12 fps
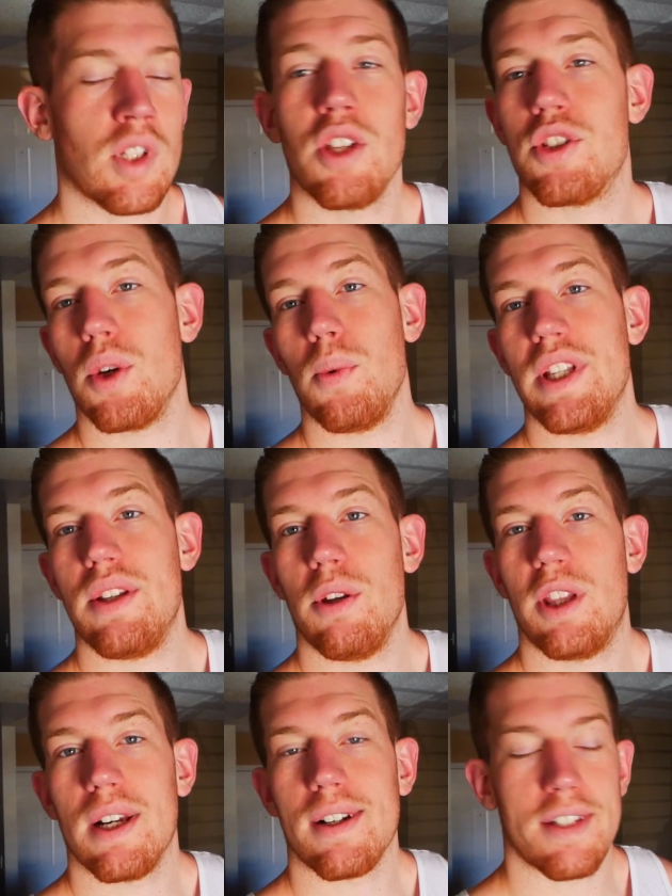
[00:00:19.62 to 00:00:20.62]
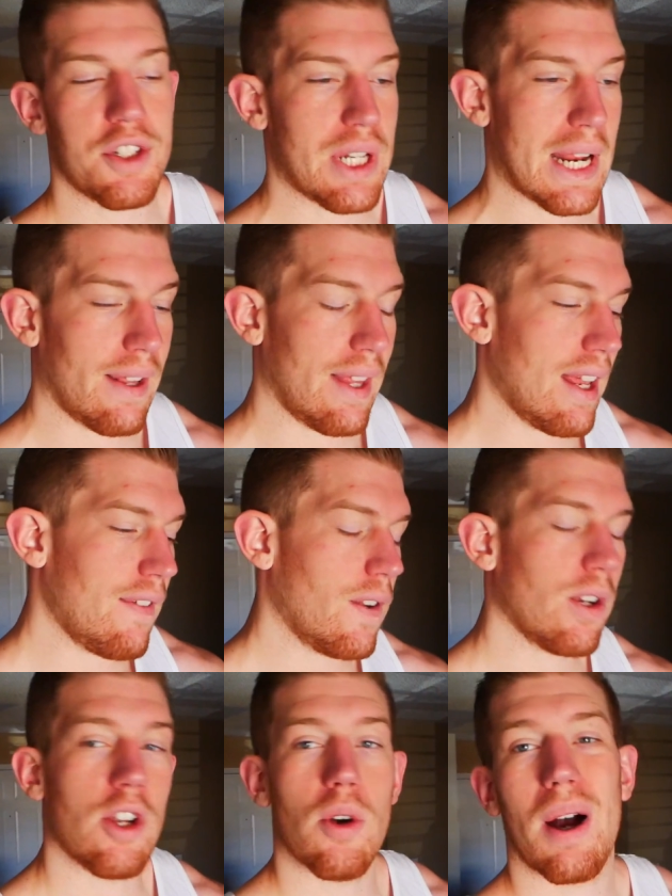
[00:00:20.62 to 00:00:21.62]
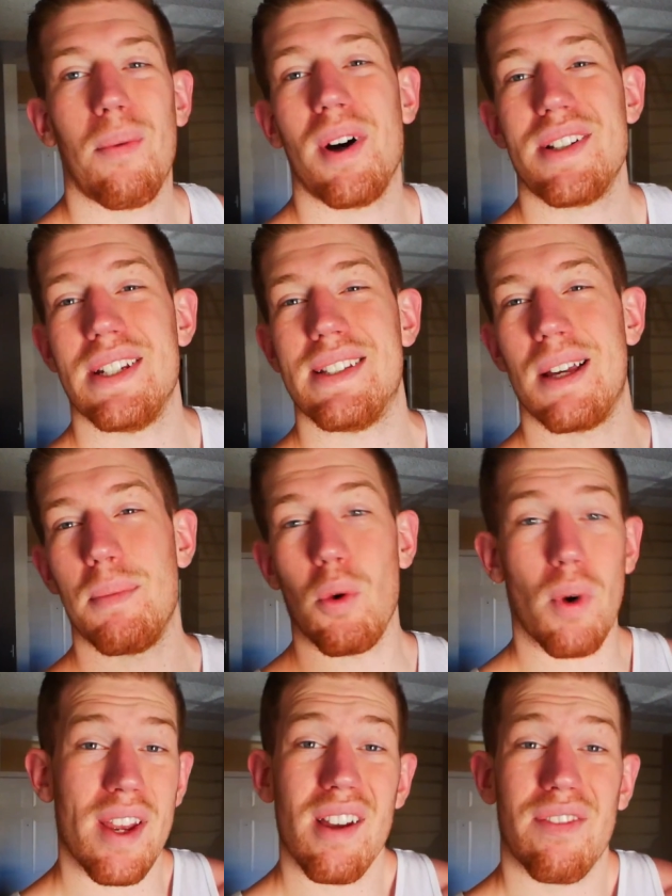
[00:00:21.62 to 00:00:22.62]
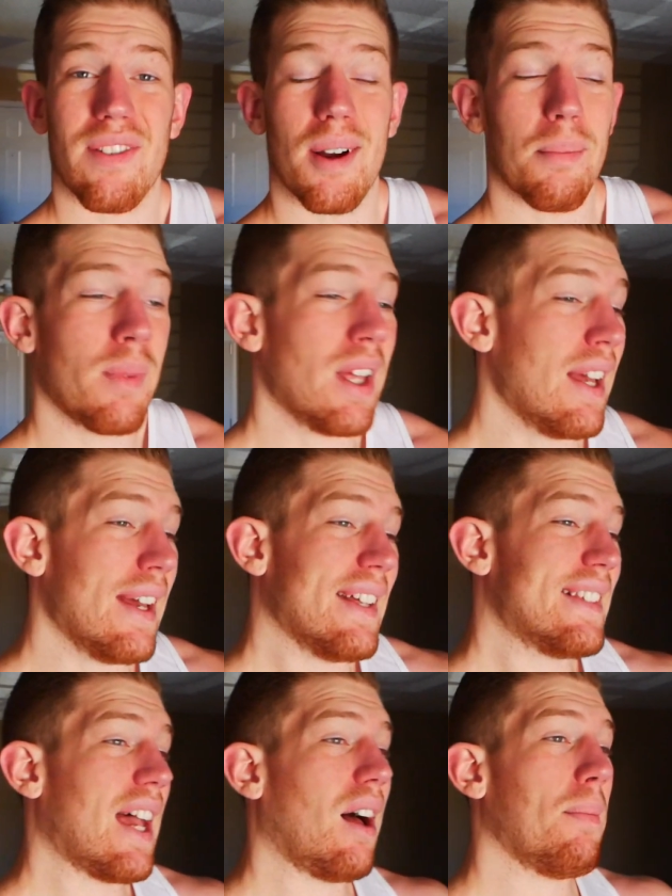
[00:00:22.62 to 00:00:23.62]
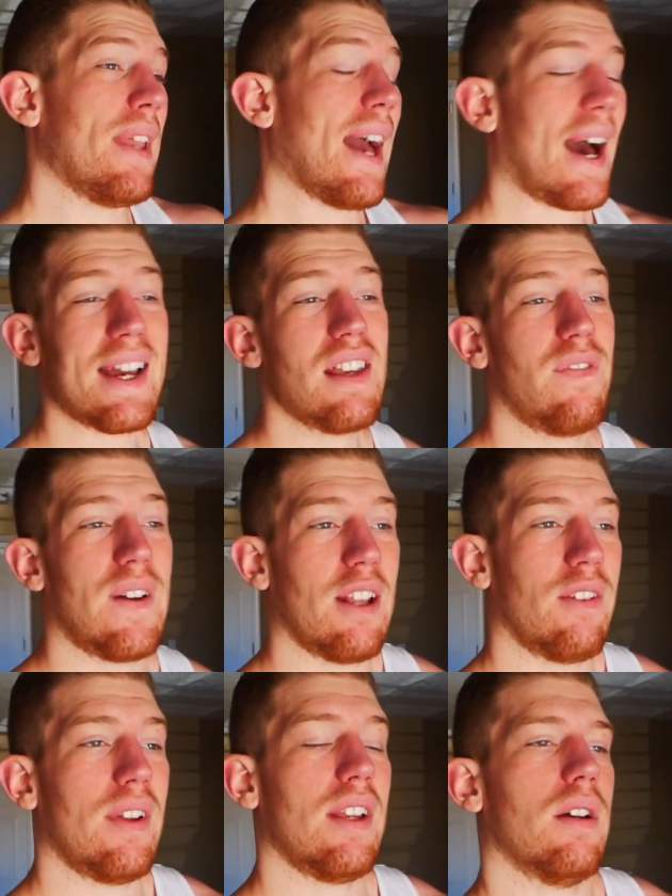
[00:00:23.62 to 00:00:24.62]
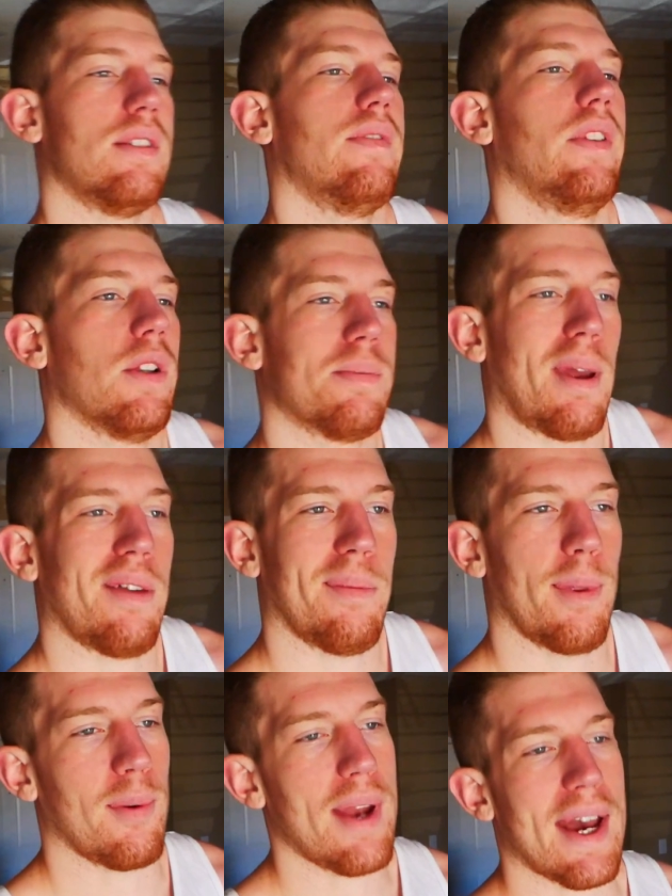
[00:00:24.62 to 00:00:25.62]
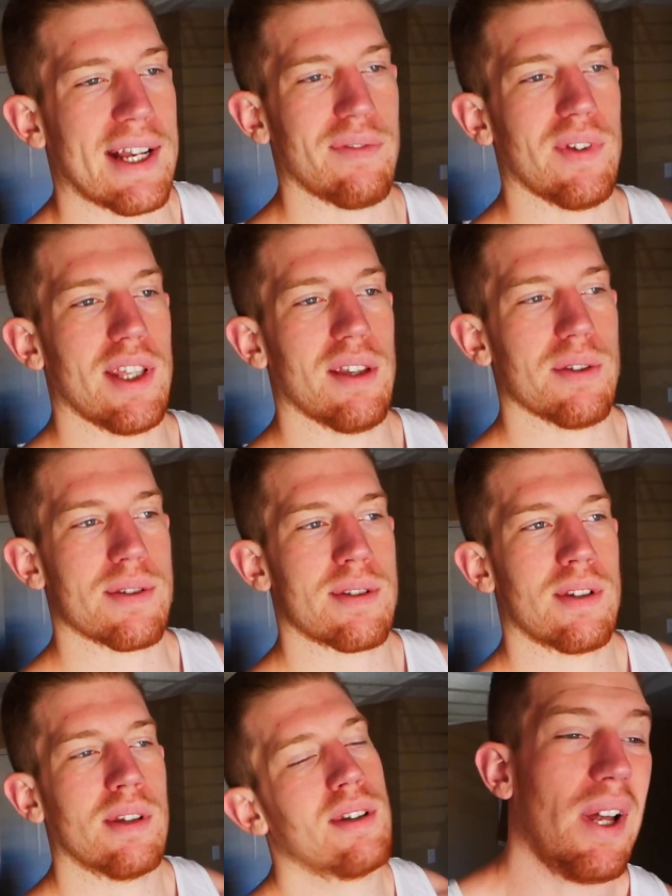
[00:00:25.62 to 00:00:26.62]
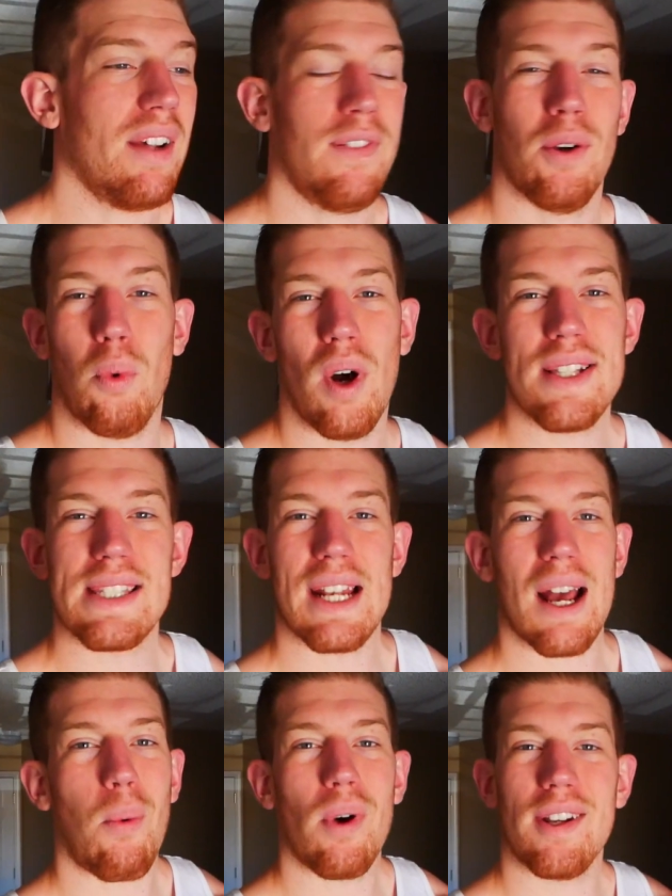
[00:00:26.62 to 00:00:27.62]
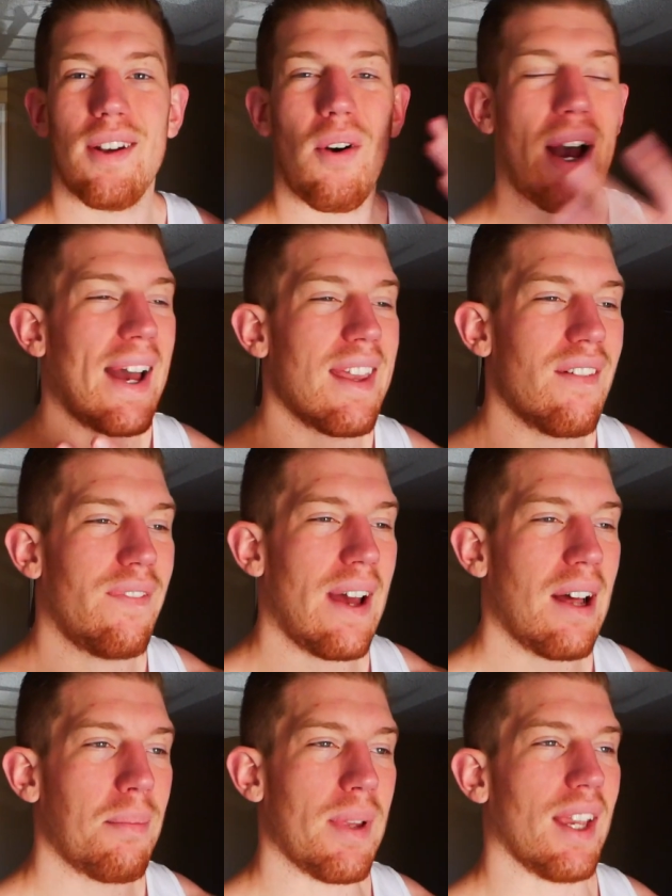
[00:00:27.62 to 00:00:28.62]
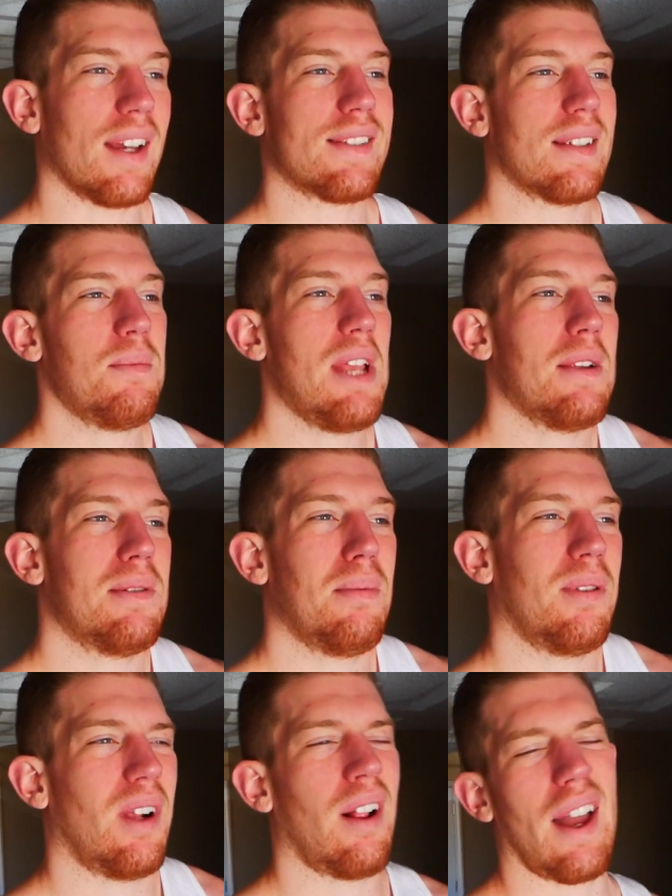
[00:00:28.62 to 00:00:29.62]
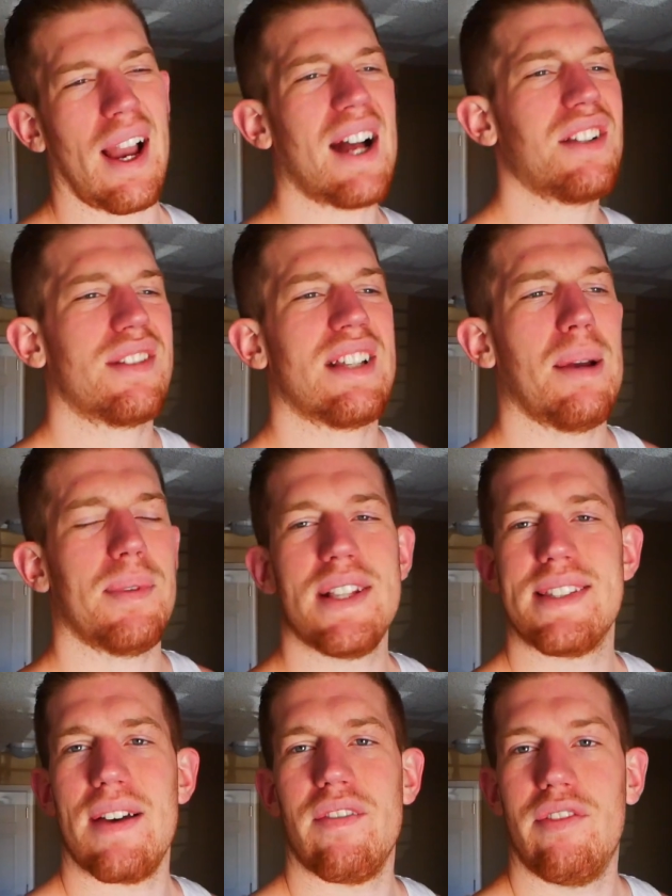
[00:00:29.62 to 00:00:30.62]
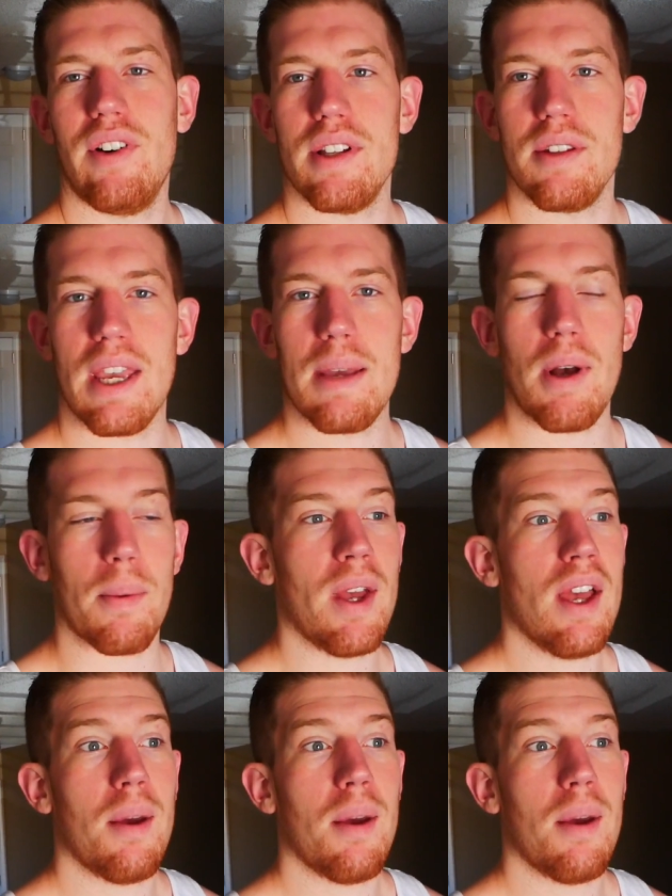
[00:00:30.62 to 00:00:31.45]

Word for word: So we do a thing on this channel that if you're new, I want you to tell me where you're from, tell me how you found the videos, even though it's probably from the React videos. But if it wasn't, I wanna know how you found me. Because sometimes people are like, I just typed in seven foot and you came up.